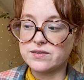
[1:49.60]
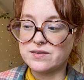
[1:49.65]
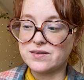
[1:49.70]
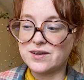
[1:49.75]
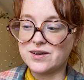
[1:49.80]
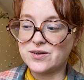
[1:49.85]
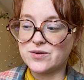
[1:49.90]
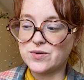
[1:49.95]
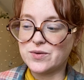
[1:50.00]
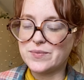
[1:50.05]

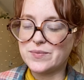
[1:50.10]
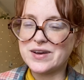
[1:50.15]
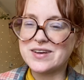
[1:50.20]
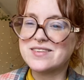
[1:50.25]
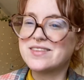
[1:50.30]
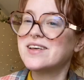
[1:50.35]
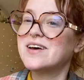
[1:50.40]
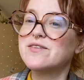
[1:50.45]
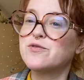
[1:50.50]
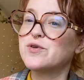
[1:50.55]
you know, what makes
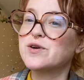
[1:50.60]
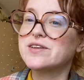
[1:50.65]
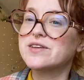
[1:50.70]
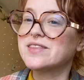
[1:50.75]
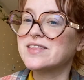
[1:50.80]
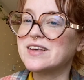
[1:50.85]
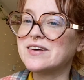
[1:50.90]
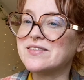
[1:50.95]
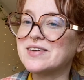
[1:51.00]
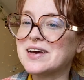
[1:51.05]
life worth
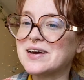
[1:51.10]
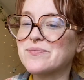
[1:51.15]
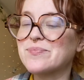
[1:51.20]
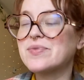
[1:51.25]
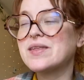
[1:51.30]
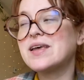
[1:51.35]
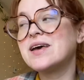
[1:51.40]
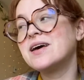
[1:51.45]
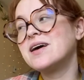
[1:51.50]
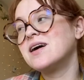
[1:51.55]
living.
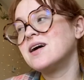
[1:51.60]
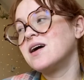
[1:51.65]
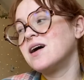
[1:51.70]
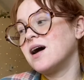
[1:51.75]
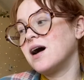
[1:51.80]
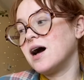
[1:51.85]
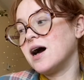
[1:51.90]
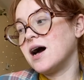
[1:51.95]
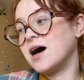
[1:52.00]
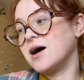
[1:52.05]

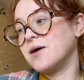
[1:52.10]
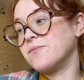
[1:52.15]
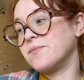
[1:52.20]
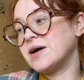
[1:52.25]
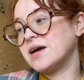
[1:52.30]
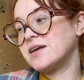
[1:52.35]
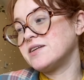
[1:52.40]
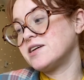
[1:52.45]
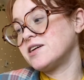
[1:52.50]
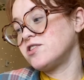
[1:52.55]
Um,
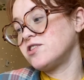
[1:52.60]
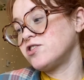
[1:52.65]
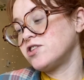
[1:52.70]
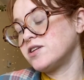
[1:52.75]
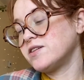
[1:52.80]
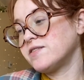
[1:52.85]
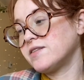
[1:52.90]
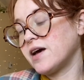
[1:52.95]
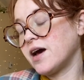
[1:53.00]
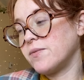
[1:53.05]
my intention
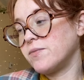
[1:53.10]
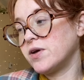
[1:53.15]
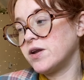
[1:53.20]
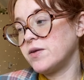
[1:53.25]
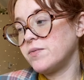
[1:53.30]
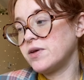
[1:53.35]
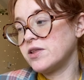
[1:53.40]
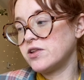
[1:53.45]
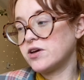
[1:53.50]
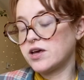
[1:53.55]
is that I'm going
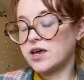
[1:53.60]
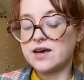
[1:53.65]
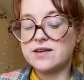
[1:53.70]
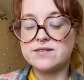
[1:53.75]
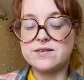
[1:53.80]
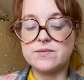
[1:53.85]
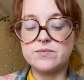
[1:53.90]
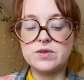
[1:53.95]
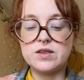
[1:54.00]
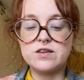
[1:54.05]
to be looking
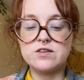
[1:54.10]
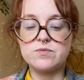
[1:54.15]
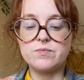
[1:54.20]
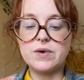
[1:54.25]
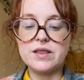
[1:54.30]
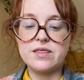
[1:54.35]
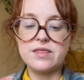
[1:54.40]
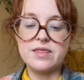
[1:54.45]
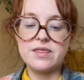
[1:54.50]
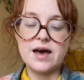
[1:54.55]
at something this
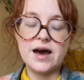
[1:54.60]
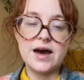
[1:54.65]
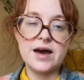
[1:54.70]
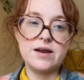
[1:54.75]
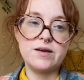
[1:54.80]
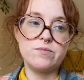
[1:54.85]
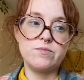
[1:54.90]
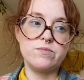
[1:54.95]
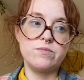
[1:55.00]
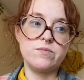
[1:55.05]
month
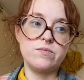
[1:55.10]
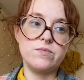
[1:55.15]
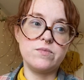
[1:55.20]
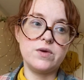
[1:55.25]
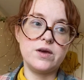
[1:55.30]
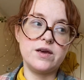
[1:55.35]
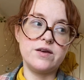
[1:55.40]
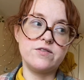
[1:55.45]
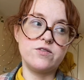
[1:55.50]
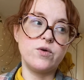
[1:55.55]
that
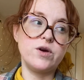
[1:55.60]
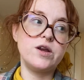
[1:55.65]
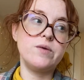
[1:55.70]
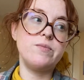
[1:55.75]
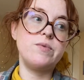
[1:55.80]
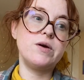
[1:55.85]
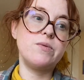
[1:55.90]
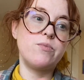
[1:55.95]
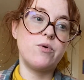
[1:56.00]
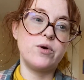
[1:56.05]
is going to
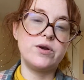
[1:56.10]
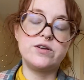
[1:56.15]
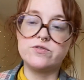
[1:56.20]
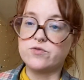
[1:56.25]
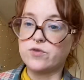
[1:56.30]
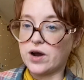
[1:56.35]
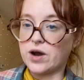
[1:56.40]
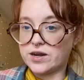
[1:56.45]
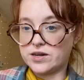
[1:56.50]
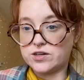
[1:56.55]
be a point
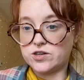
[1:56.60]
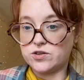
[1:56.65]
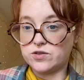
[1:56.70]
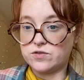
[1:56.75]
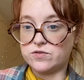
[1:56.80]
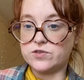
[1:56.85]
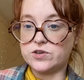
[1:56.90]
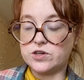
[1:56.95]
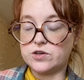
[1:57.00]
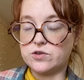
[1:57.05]
of
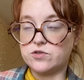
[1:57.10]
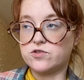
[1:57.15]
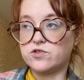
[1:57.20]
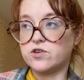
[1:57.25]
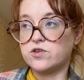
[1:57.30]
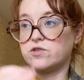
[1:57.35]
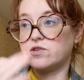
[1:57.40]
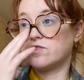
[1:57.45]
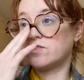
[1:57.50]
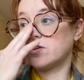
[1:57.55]
gratitude for you.
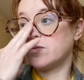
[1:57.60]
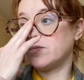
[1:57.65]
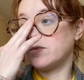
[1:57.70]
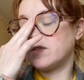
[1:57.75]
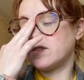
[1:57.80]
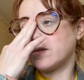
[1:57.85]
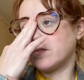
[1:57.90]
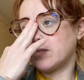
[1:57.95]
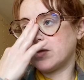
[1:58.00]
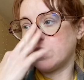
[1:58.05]
So this could be
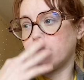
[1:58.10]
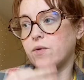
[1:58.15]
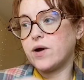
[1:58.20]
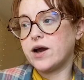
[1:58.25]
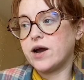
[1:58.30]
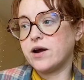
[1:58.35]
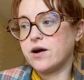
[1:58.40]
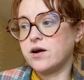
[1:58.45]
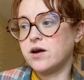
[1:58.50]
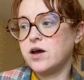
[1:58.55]
something
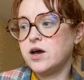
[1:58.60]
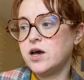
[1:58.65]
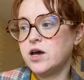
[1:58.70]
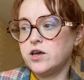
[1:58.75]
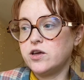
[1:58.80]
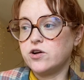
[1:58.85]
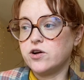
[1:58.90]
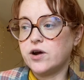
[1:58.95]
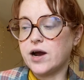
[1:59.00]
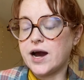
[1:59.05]
where
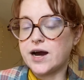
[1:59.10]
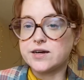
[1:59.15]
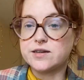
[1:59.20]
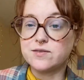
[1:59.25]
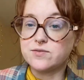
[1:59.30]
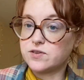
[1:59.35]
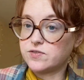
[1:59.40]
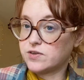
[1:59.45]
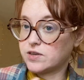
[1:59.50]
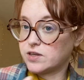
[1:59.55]
you're
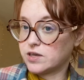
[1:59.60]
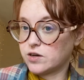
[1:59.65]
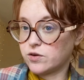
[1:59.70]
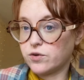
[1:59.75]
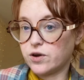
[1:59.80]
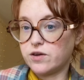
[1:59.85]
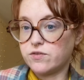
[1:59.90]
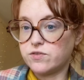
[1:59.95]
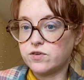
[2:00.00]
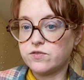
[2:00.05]
actively feeling
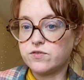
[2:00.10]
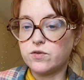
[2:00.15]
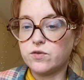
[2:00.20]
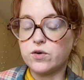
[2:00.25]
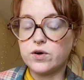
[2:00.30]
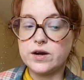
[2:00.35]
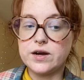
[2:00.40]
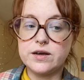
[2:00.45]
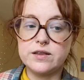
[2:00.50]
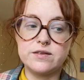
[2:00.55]
grateful
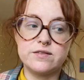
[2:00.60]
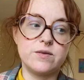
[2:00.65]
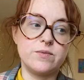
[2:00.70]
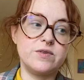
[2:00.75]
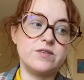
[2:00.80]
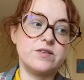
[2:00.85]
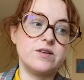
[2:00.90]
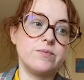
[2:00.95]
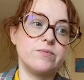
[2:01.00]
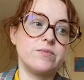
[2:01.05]
for it. This could
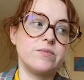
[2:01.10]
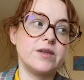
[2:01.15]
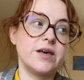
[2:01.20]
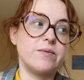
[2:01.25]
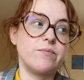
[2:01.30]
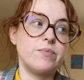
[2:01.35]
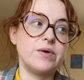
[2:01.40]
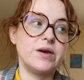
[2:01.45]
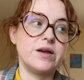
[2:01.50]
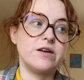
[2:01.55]
be some
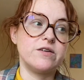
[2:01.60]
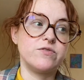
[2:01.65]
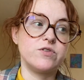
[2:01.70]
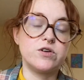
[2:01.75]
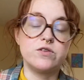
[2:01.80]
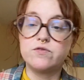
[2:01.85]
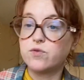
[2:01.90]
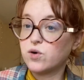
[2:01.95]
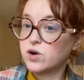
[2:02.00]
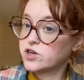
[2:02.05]
like bit of
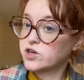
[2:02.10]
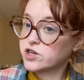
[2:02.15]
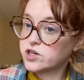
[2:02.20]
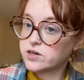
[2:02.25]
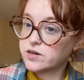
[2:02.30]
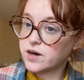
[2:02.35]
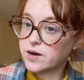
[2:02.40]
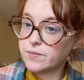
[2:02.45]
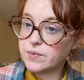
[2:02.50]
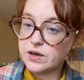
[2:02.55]
good
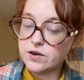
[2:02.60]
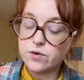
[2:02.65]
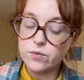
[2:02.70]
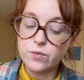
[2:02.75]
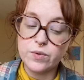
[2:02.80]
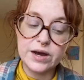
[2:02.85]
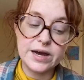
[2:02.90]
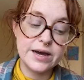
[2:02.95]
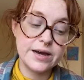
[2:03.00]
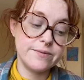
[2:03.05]
fortune coming your
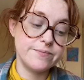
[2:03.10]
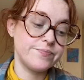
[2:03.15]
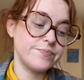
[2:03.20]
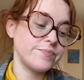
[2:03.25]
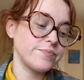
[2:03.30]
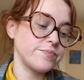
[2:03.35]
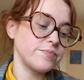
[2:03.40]
way.